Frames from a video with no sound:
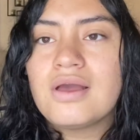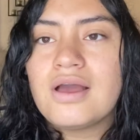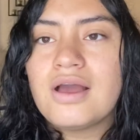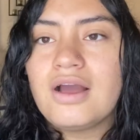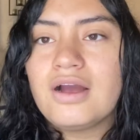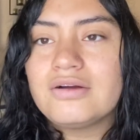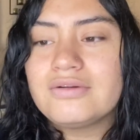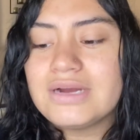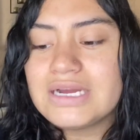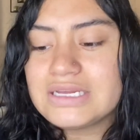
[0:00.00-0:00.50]

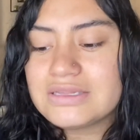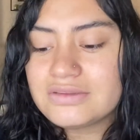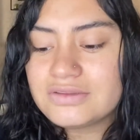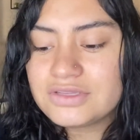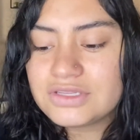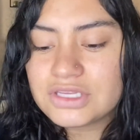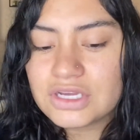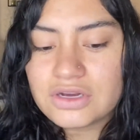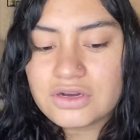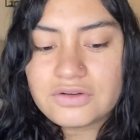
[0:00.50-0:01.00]
All right,
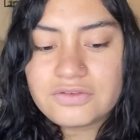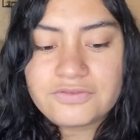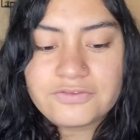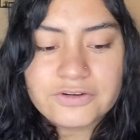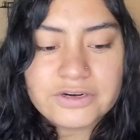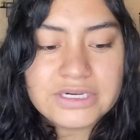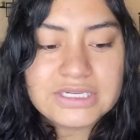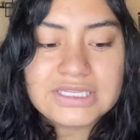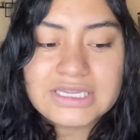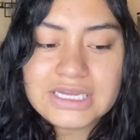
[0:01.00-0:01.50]
so
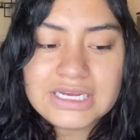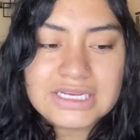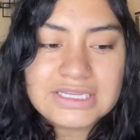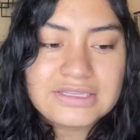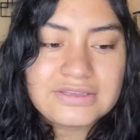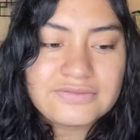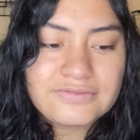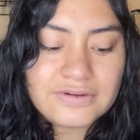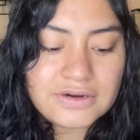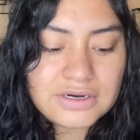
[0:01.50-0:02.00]
first
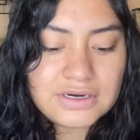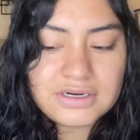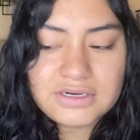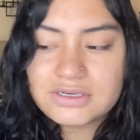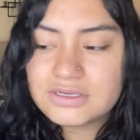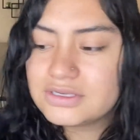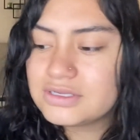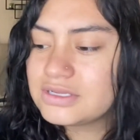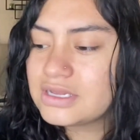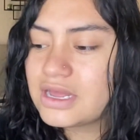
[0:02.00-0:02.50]
things
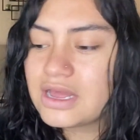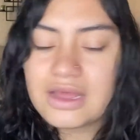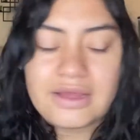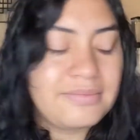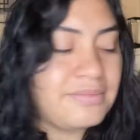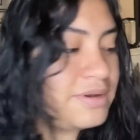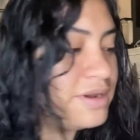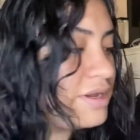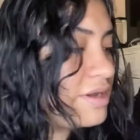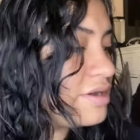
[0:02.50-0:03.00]
first,
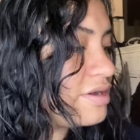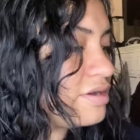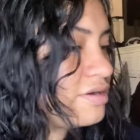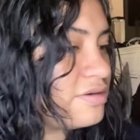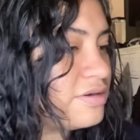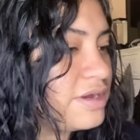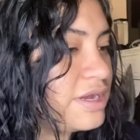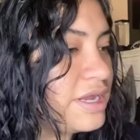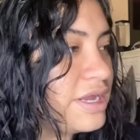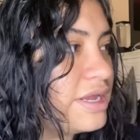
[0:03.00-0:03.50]
I'm gonna go
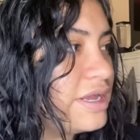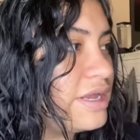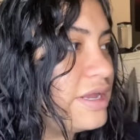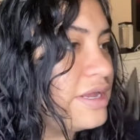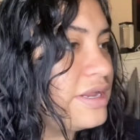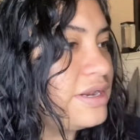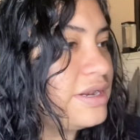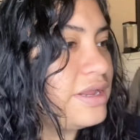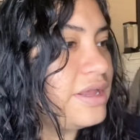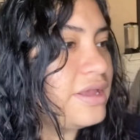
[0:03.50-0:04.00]

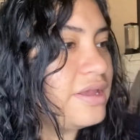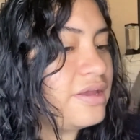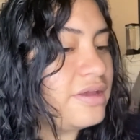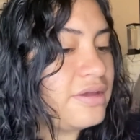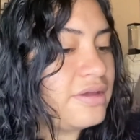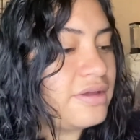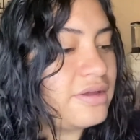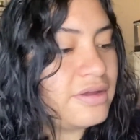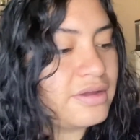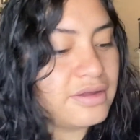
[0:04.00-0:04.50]
ahead
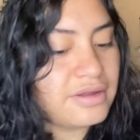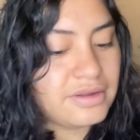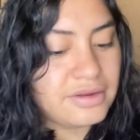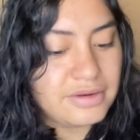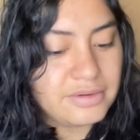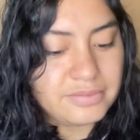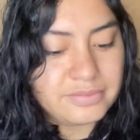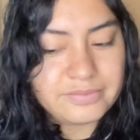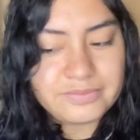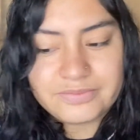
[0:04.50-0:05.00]
and
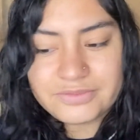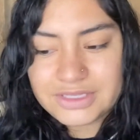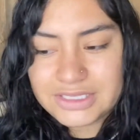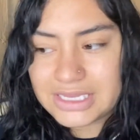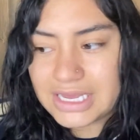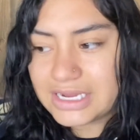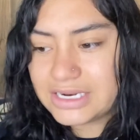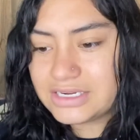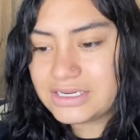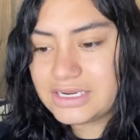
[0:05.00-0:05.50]

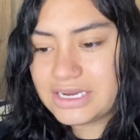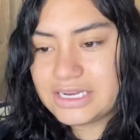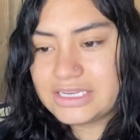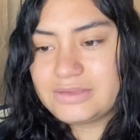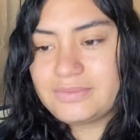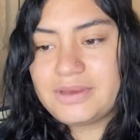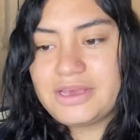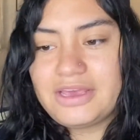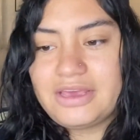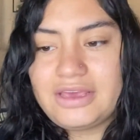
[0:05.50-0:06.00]
sanitize
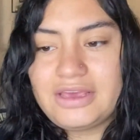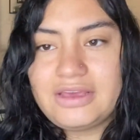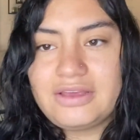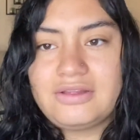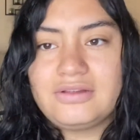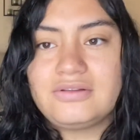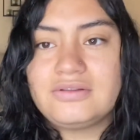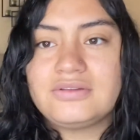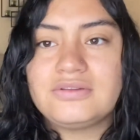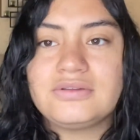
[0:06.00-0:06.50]
my
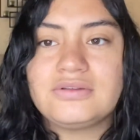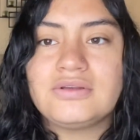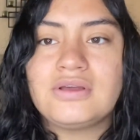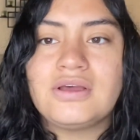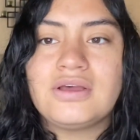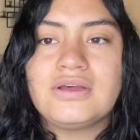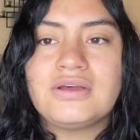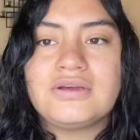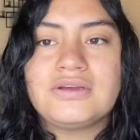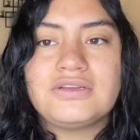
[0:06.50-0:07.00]
hands,
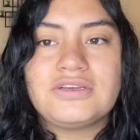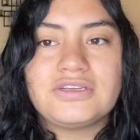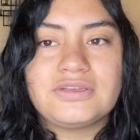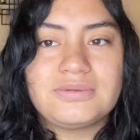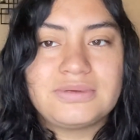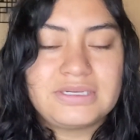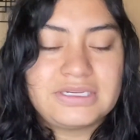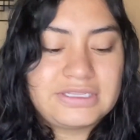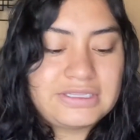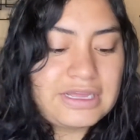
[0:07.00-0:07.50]
just
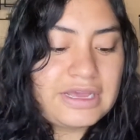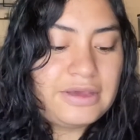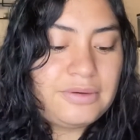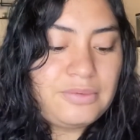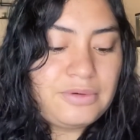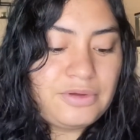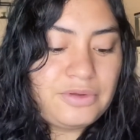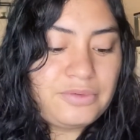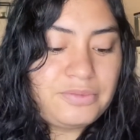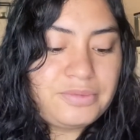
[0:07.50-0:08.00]
because I
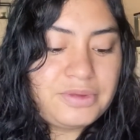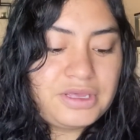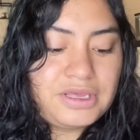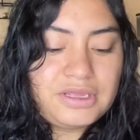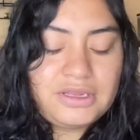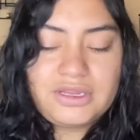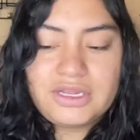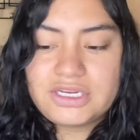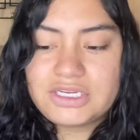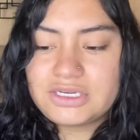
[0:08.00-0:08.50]
will be
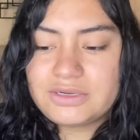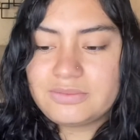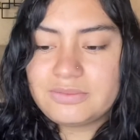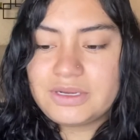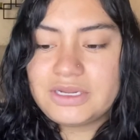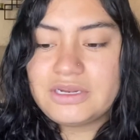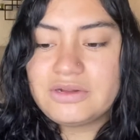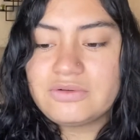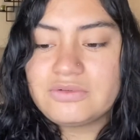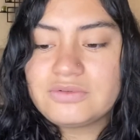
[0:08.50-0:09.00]
touching my
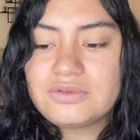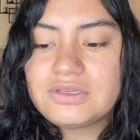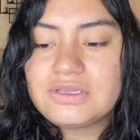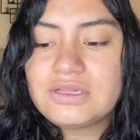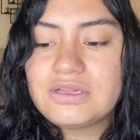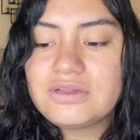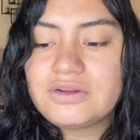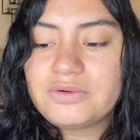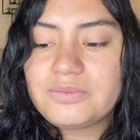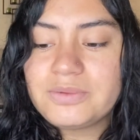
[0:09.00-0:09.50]
nose a
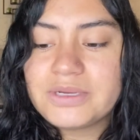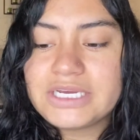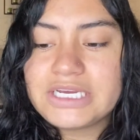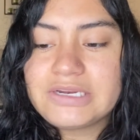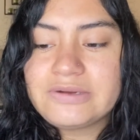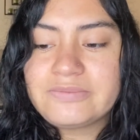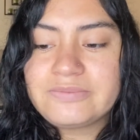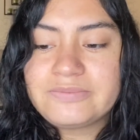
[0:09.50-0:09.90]
little bit.